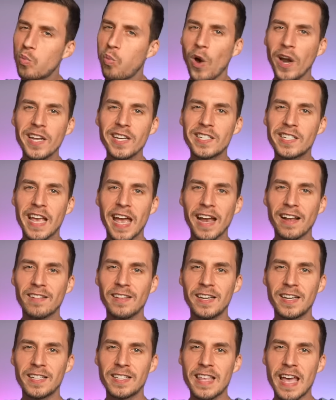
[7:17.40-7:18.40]
what
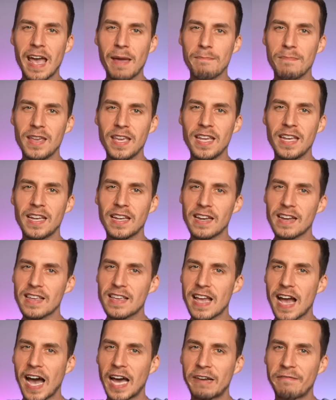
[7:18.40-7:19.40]
exactly does that mean,
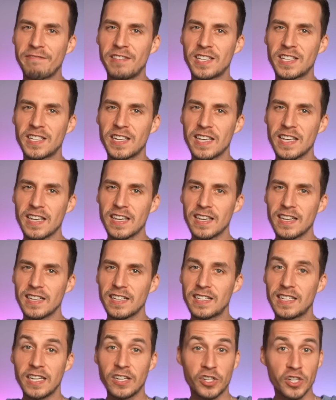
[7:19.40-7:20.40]
God of the Sea?
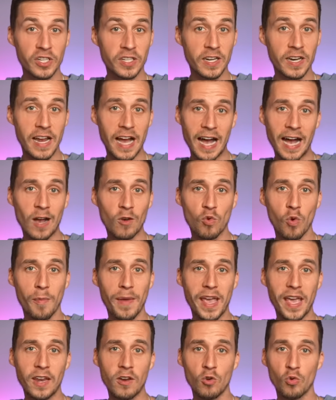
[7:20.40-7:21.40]
Is he just an
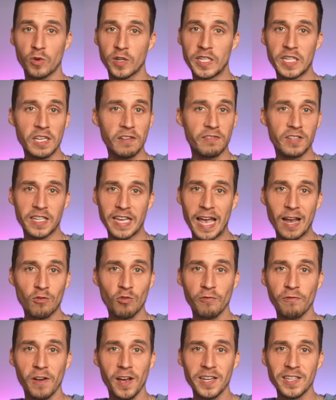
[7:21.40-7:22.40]
Aquaman who receives
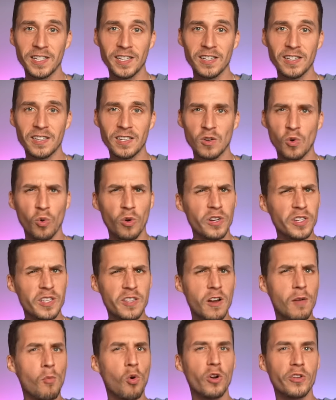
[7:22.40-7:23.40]
sacrifices, or is
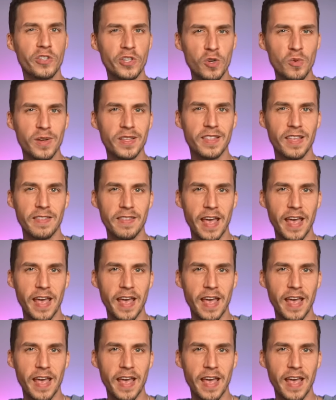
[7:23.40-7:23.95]
there more to it than